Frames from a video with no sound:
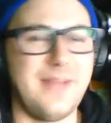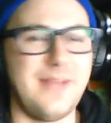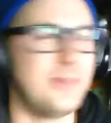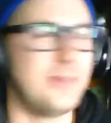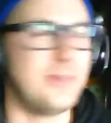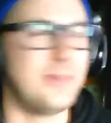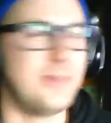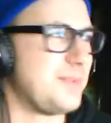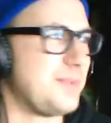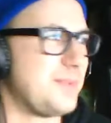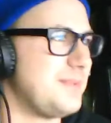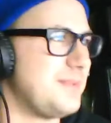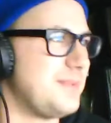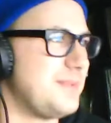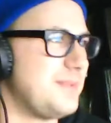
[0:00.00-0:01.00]
which
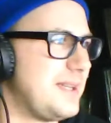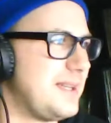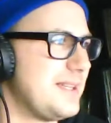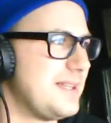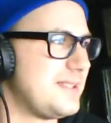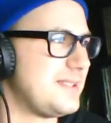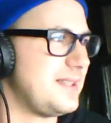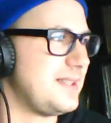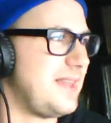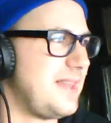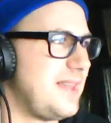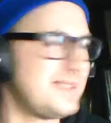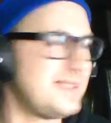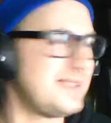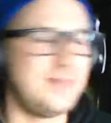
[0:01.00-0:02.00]
surprised me because
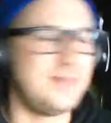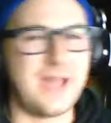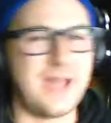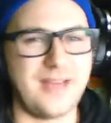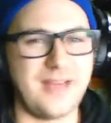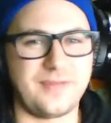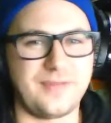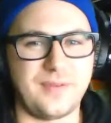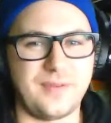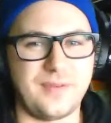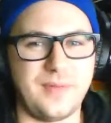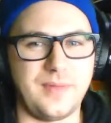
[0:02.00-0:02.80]
they didn't seem to have